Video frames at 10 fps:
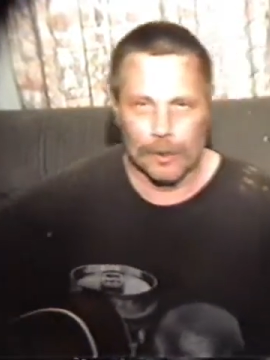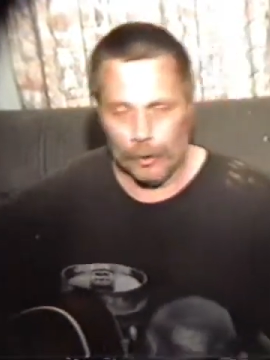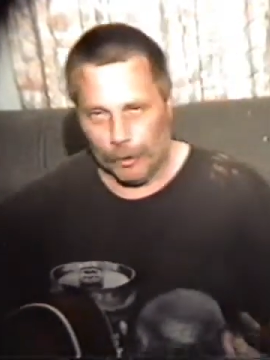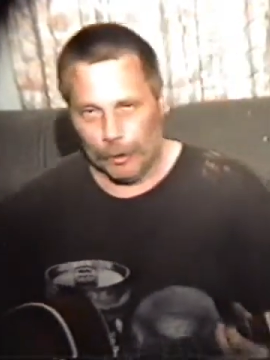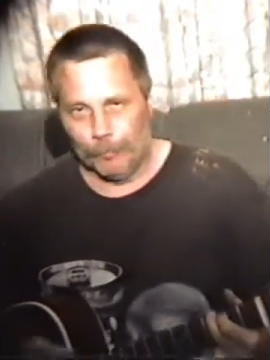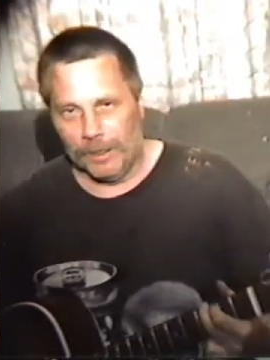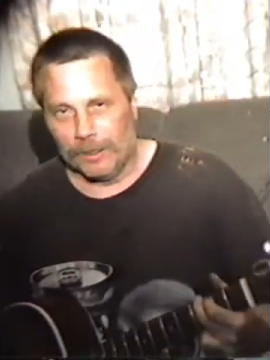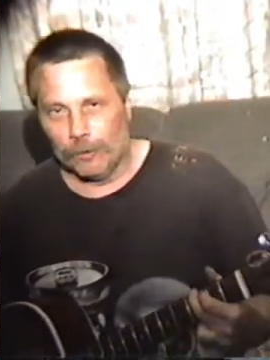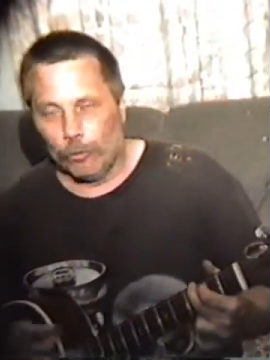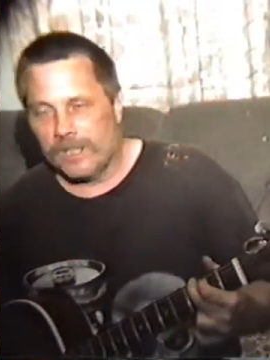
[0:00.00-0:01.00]
Could have
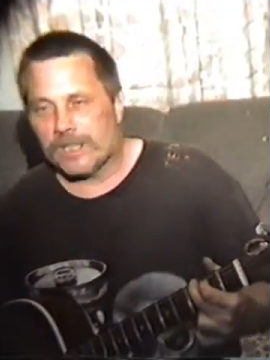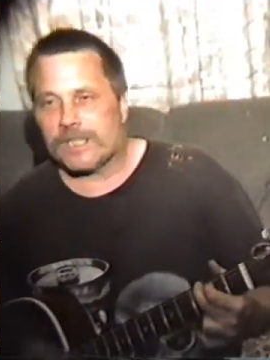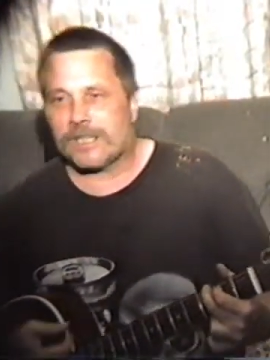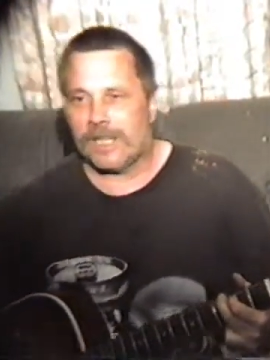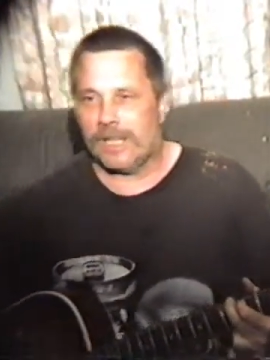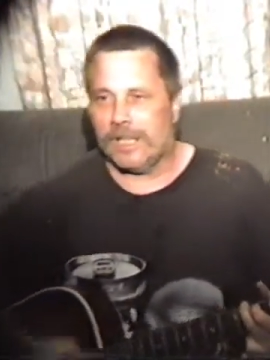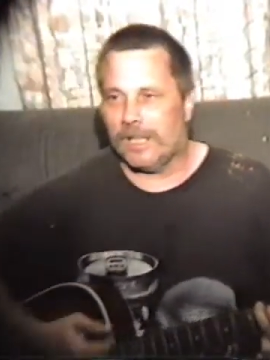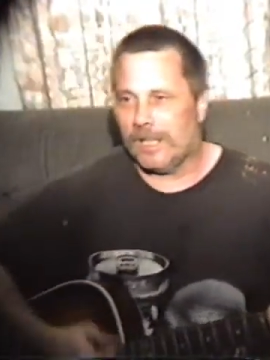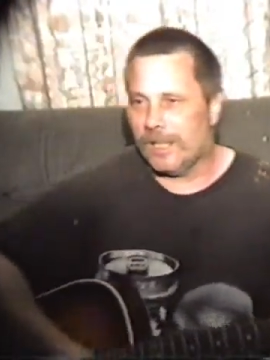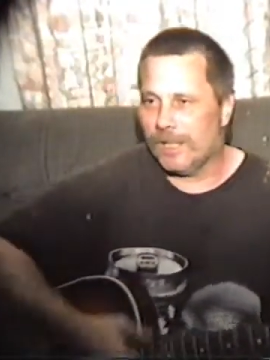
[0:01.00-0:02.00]
been the
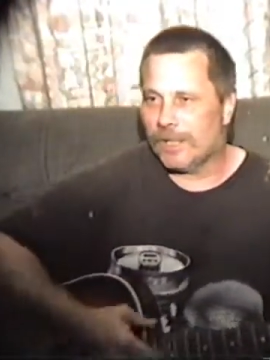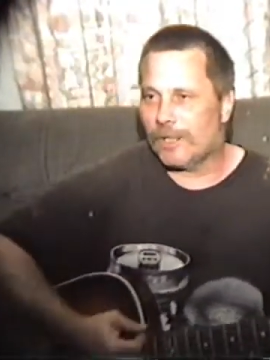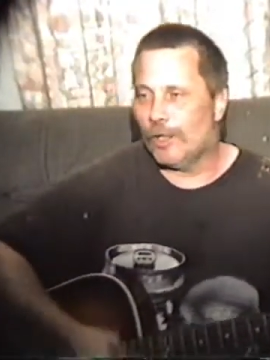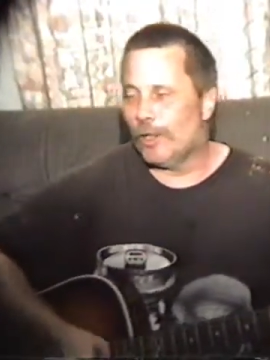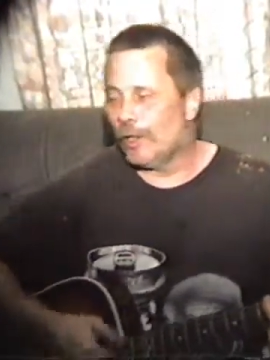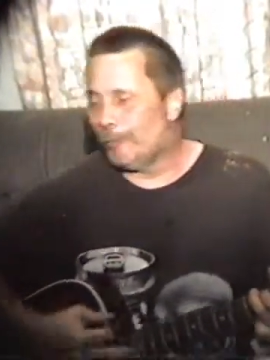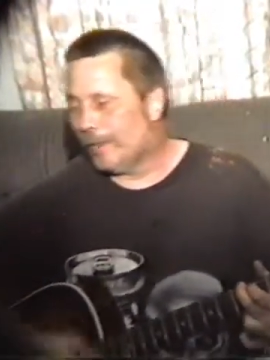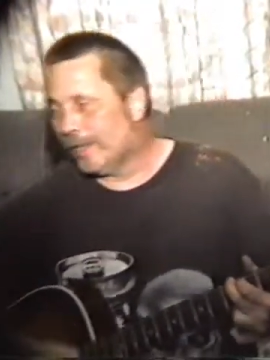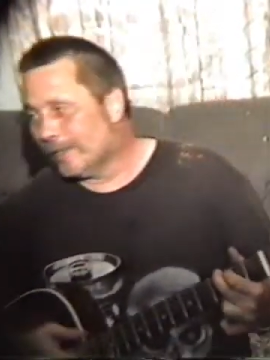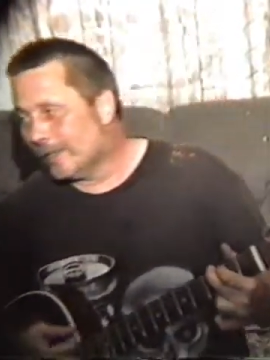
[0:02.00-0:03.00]
whiskey, could have
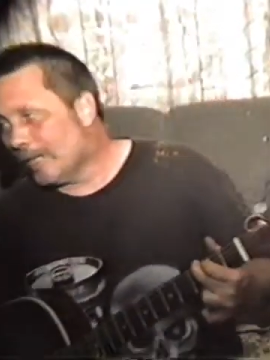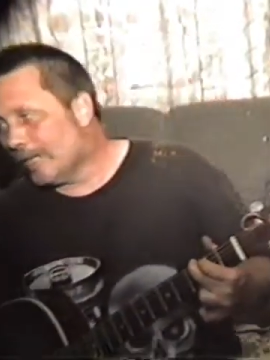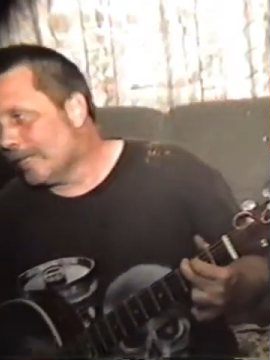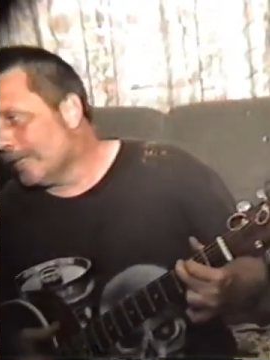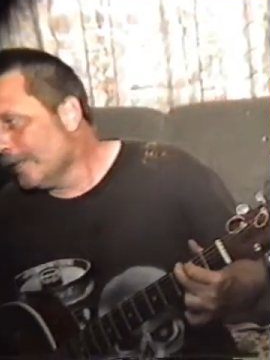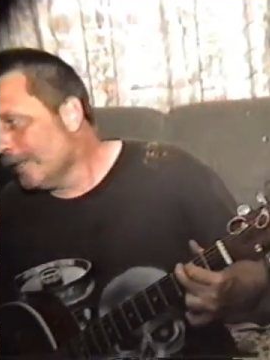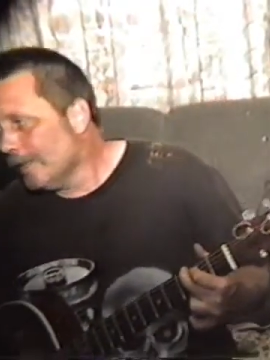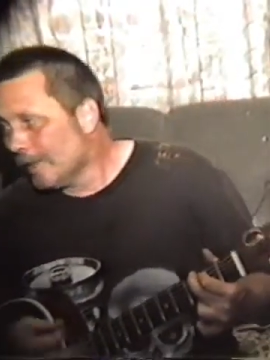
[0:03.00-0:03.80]
been the gin,